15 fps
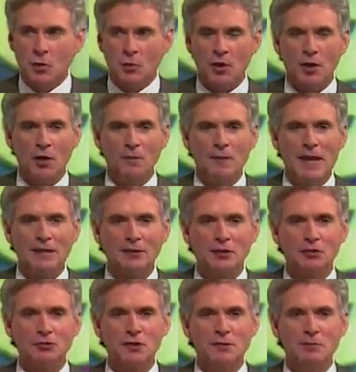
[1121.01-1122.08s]
We're going back to
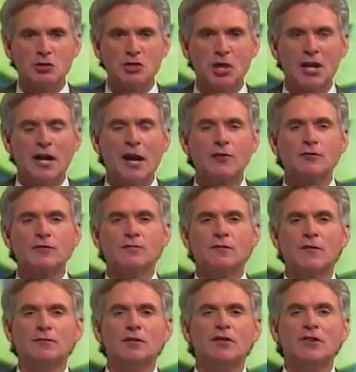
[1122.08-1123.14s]
the Dream Machine.
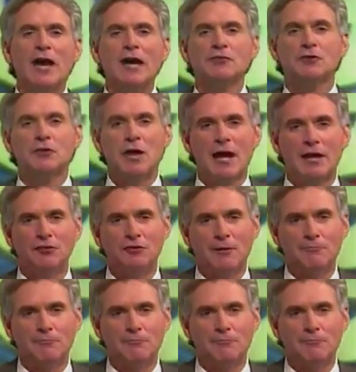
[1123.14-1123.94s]
$150,000